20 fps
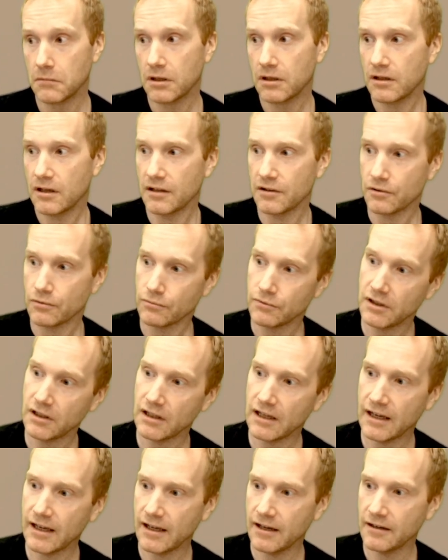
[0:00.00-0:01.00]
And your real
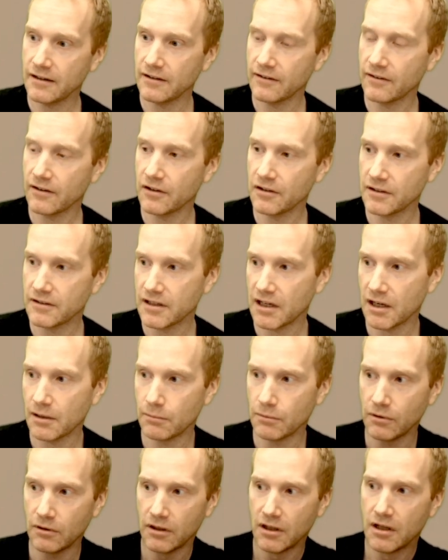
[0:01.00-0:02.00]
hand is on the
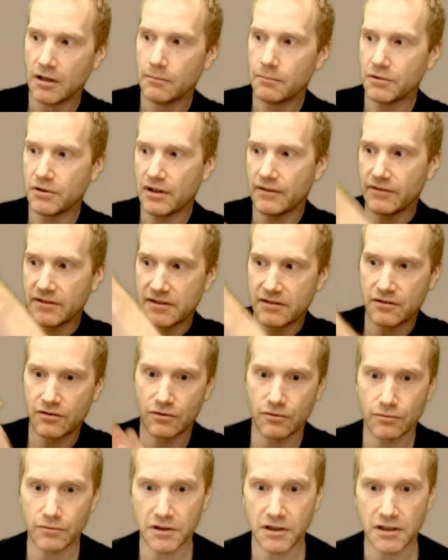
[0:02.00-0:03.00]
table, but you have a
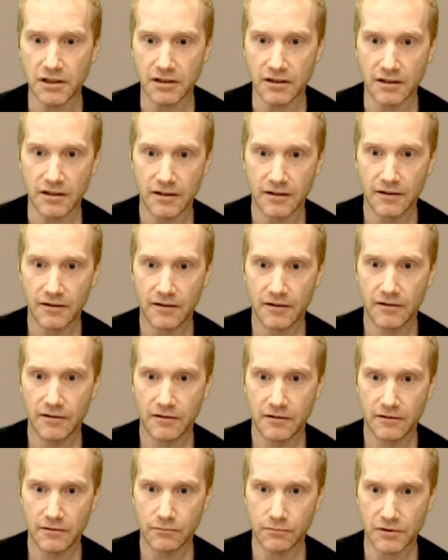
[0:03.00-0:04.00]
screen,
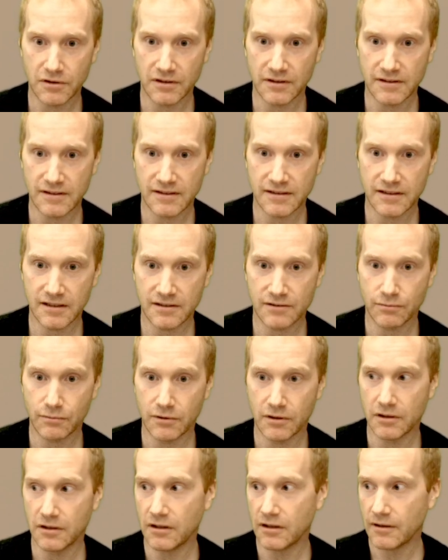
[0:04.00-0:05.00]
which is this
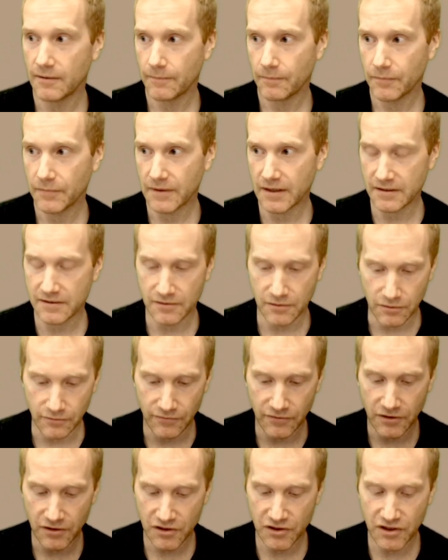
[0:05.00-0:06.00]
one, that sort of
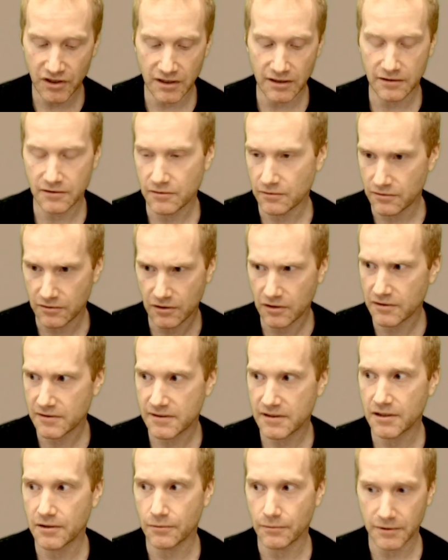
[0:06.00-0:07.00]
shields you. You can't
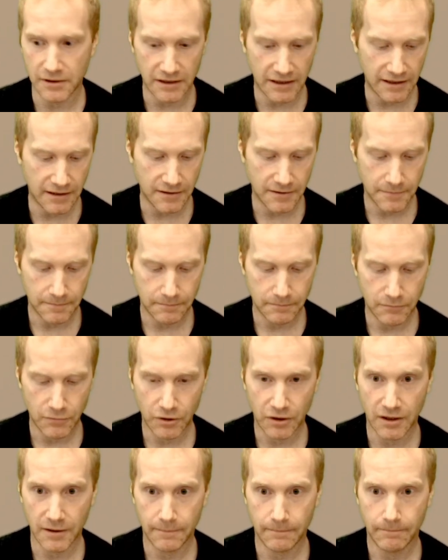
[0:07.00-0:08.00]
see your real hand.
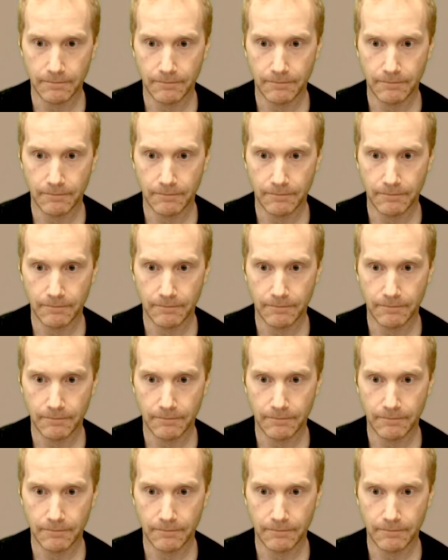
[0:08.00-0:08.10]
Okay.